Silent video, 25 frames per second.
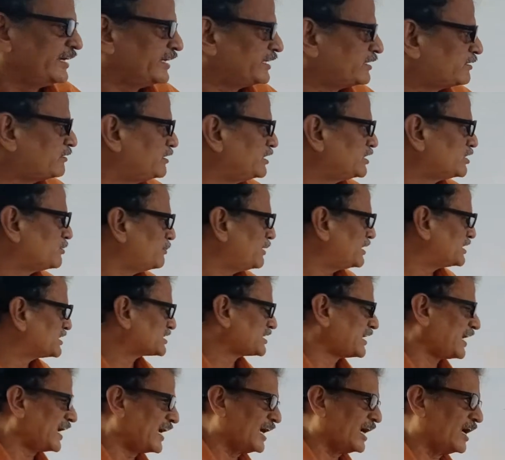it
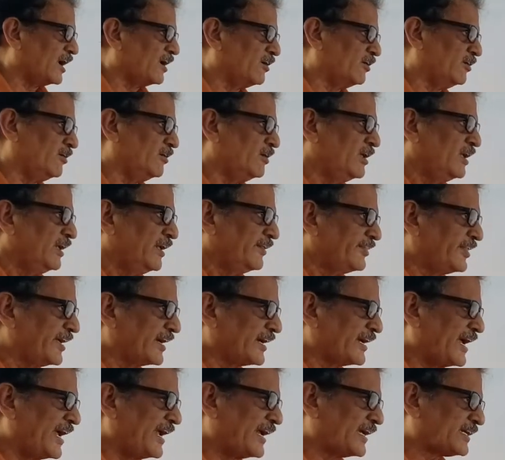must have
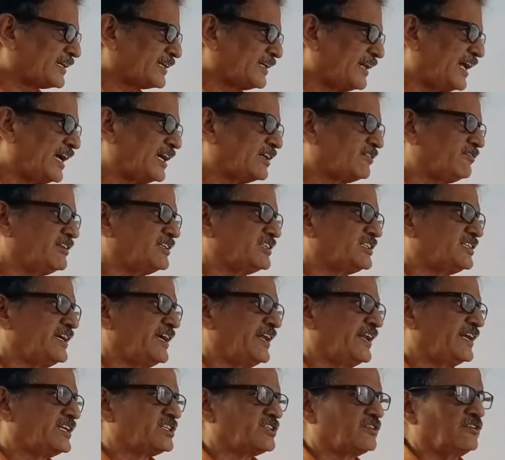the clockwise
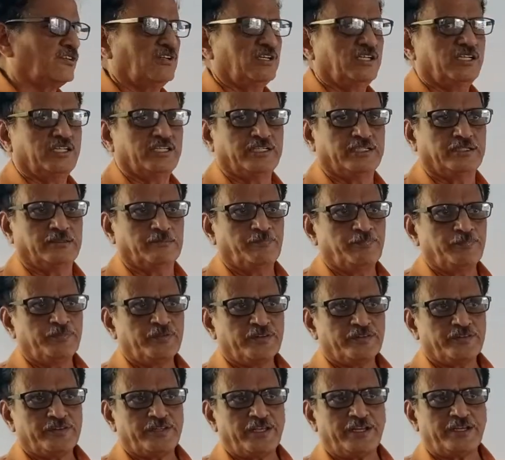direction only.
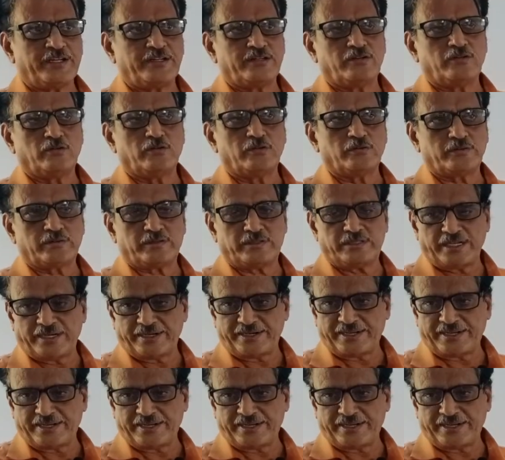The